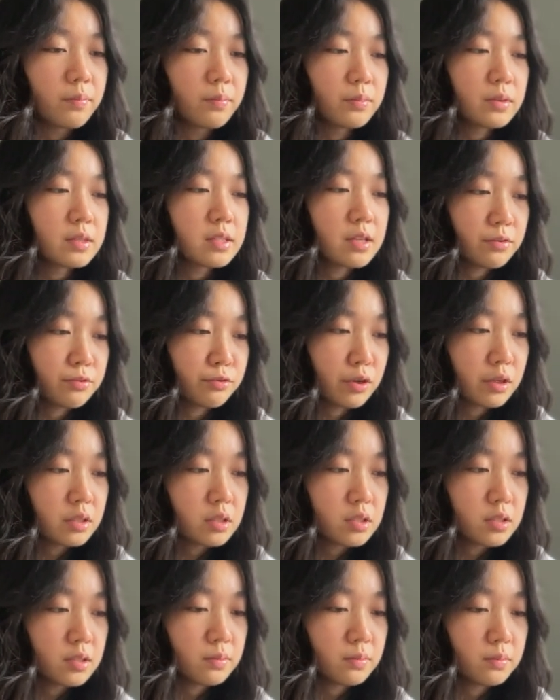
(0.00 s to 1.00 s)

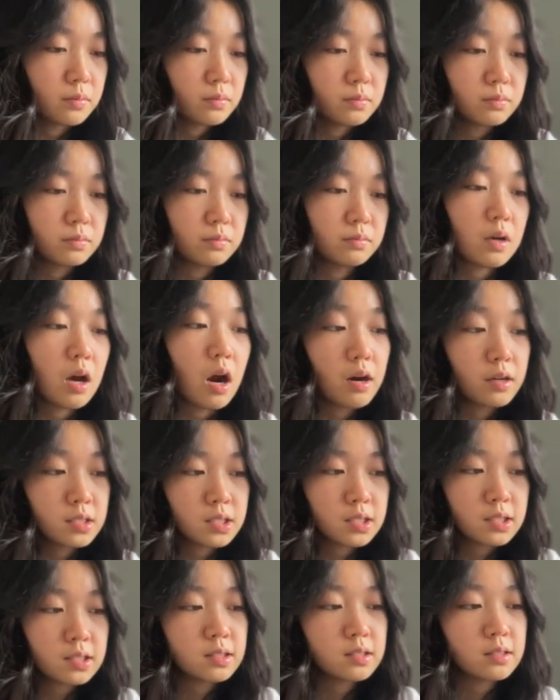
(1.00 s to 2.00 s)
different
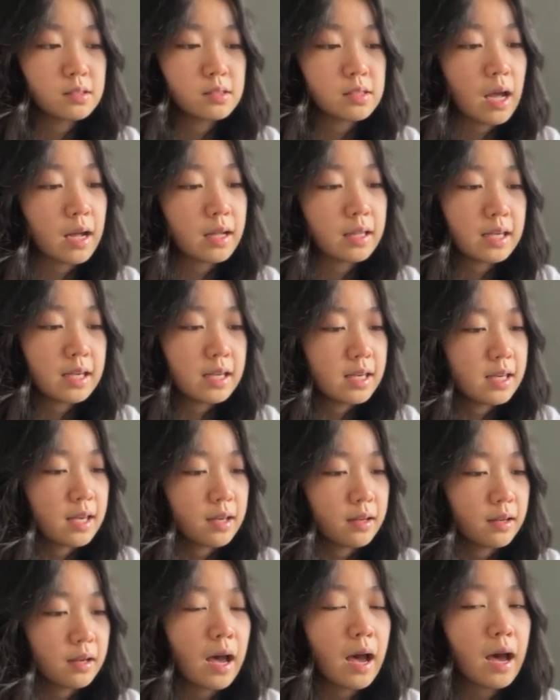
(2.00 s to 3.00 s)
artists that he
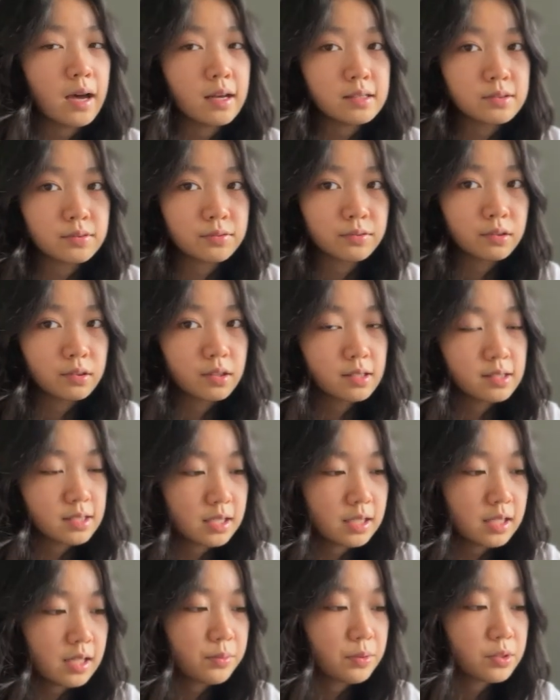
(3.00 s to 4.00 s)
has for the
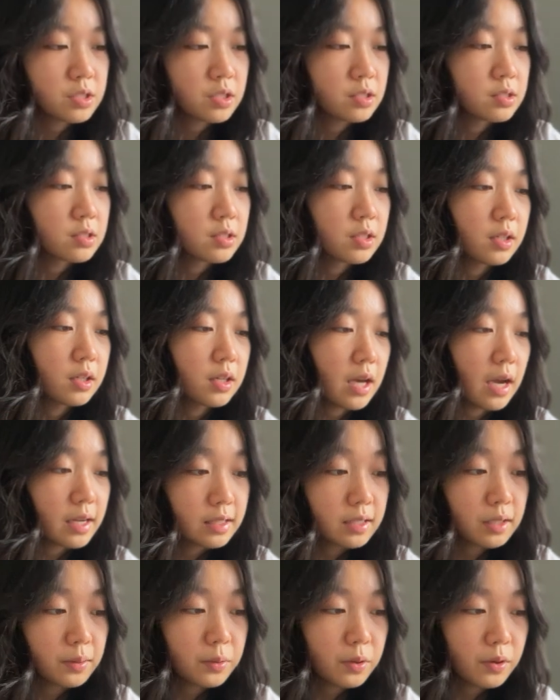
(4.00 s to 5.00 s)
CD, which is
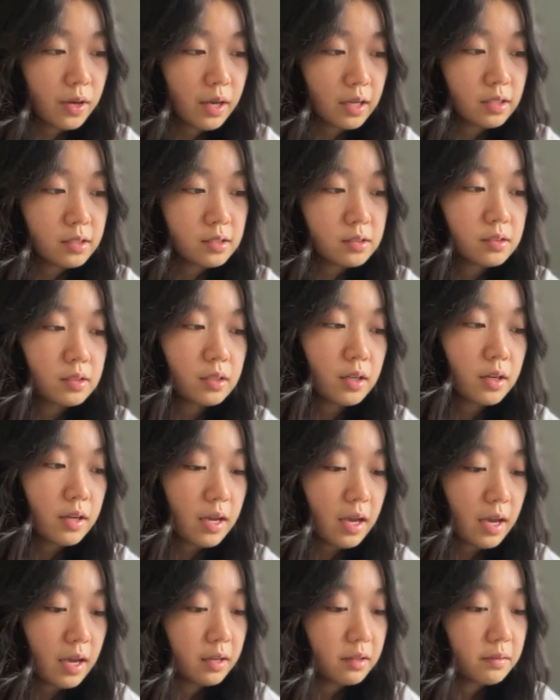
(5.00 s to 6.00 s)
NWA
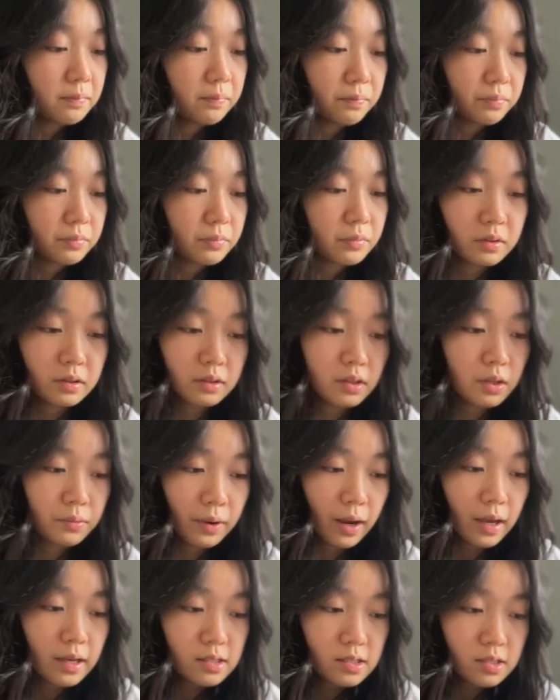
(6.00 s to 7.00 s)
and the
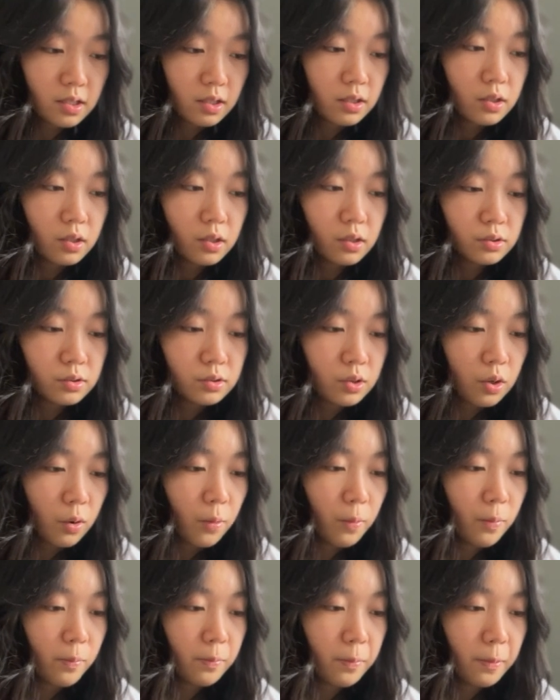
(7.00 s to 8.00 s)
rest.
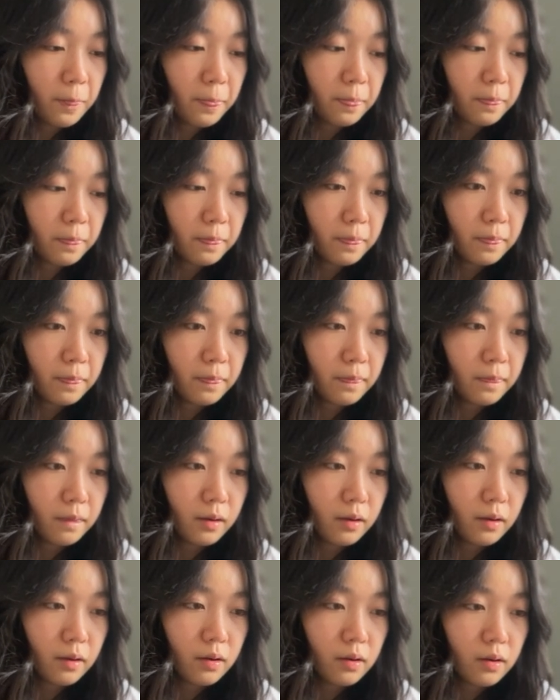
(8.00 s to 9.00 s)
So,
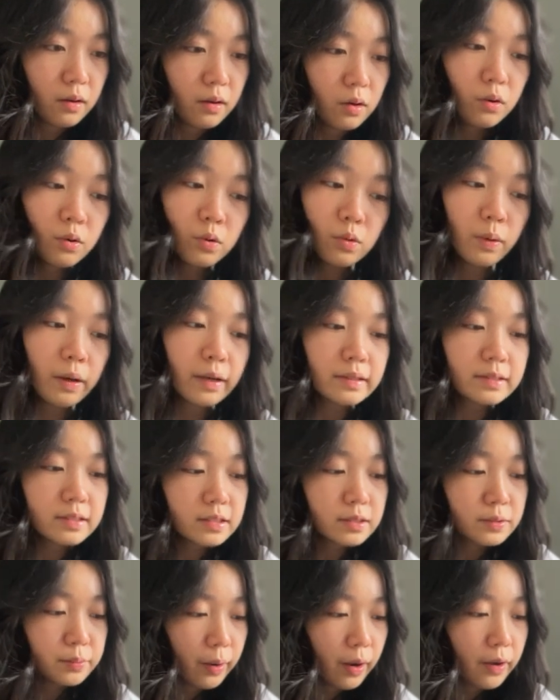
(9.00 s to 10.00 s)
oh, why is
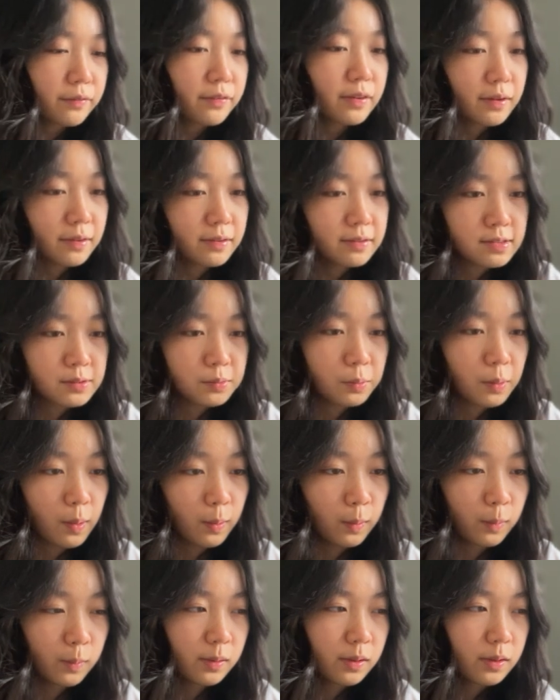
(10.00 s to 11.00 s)
this private as
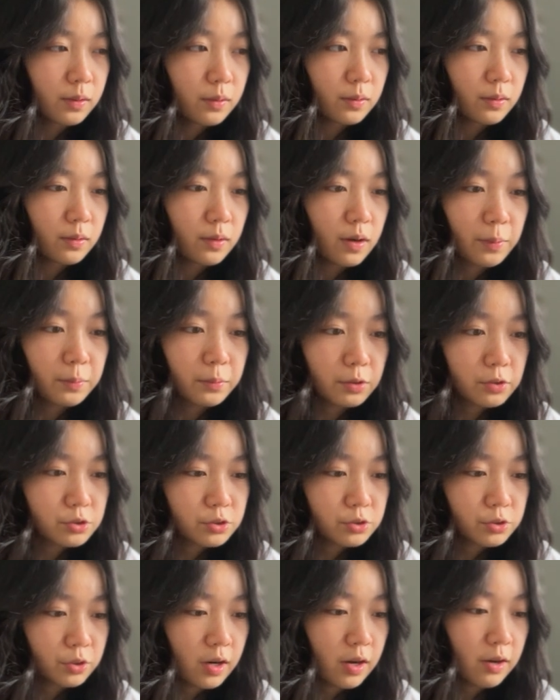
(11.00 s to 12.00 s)
well? I'm not
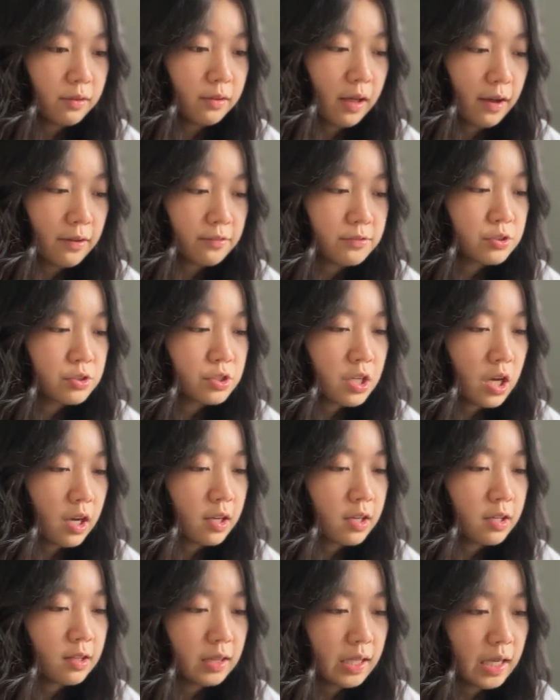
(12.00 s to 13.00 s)
sure. I'll have to check
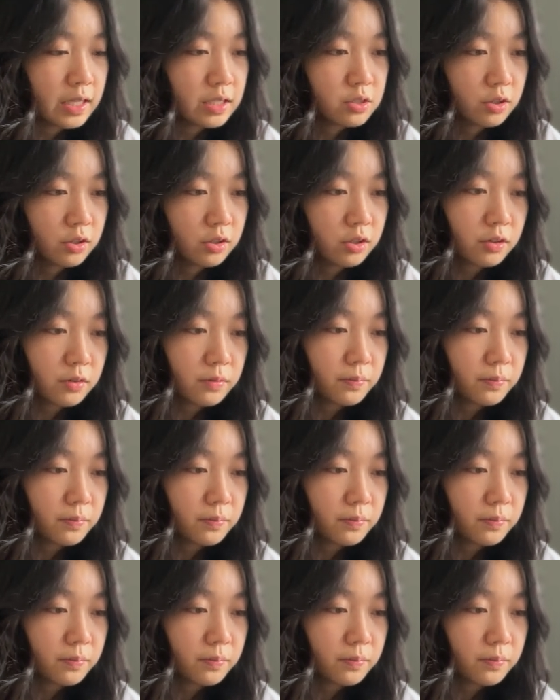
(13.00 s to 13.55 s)
it later.